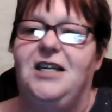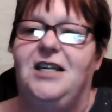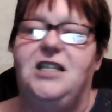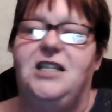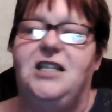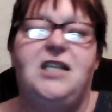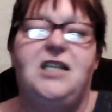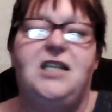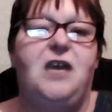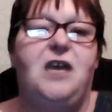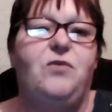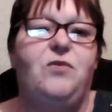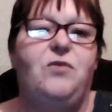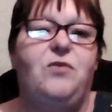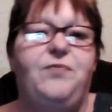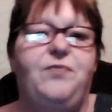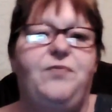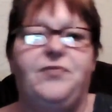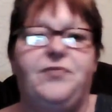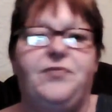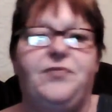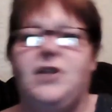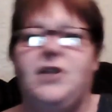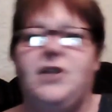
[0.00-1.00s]
So,
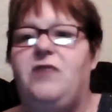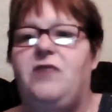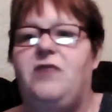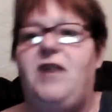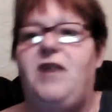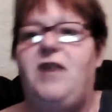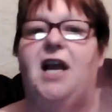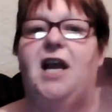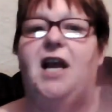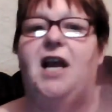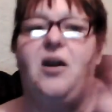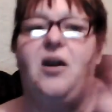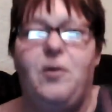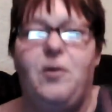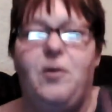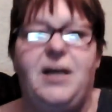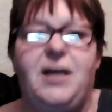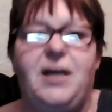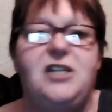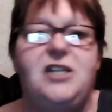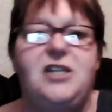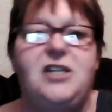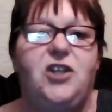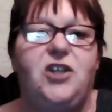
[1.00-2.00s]
right, going
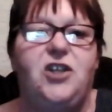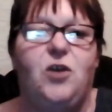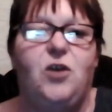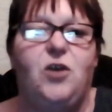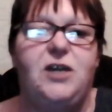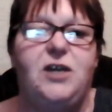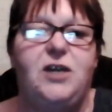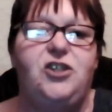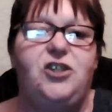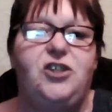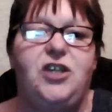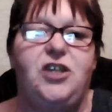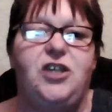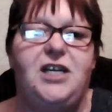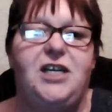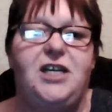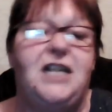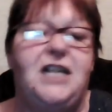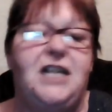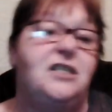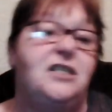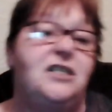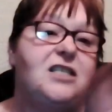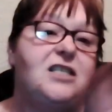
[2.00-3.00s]
back to the question and
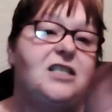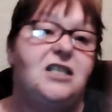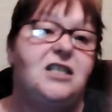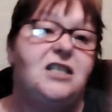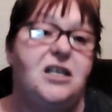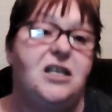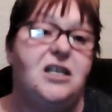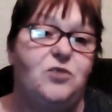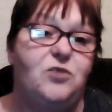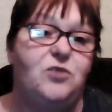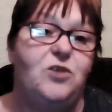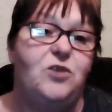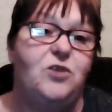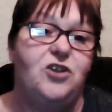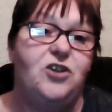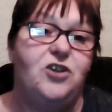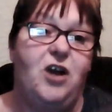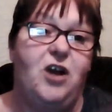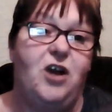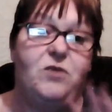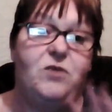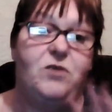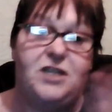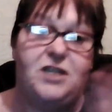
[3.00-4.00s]
answers, it says I wasn't
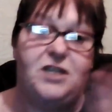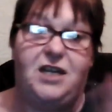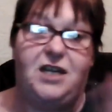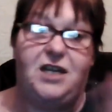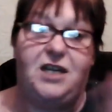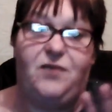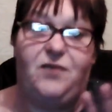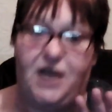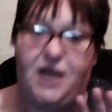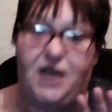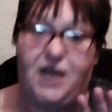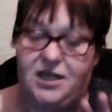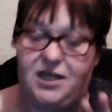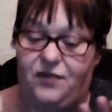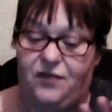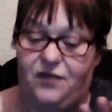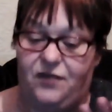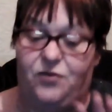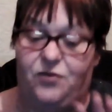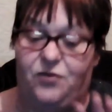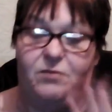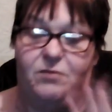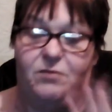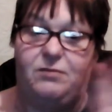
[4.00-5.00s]
going to deviate it
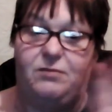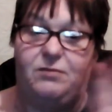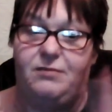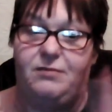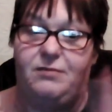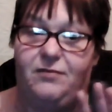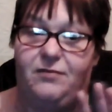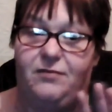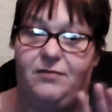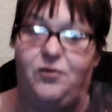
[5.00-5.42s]
from